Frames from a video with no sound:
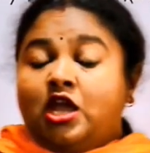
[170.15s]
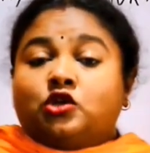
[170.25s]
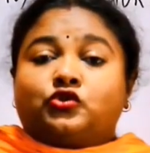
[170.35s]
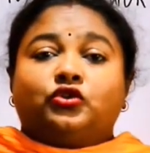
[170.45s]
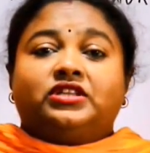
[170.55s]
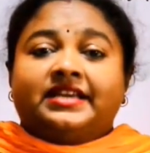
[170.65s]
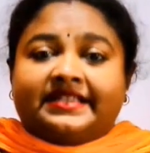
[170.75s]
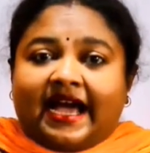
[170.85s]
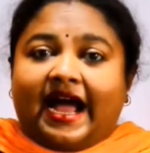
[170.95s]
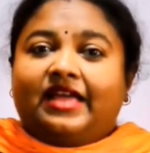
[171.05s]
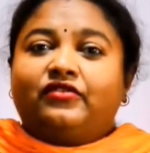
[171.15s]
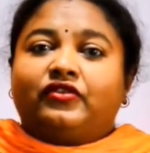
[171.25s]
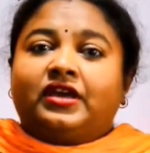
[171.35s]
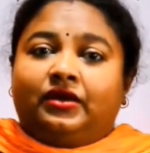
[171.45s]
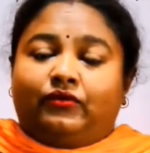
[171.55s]
So these
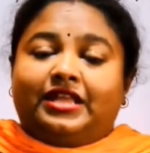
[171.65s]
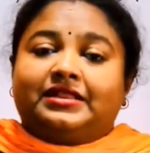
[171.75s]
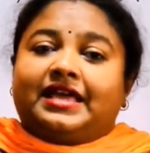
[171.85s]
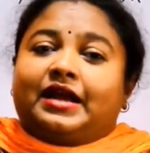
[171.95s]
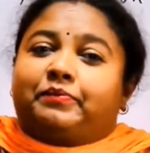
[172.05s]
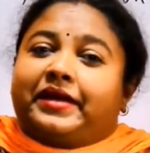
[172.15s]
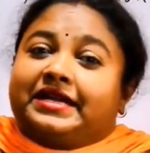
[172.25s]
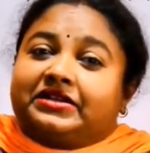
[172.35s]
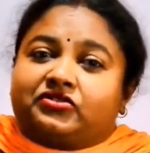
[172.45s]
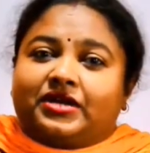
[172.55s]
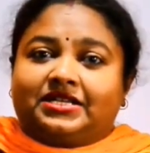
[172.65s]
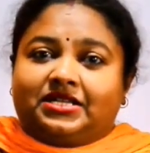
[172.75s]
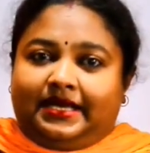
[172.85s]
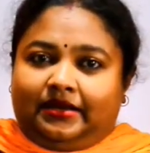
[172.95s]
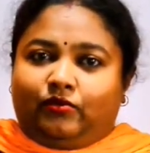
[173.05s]
hyphae, when they are
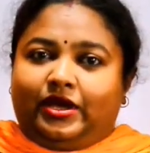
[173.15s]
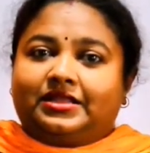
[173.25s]
penetrating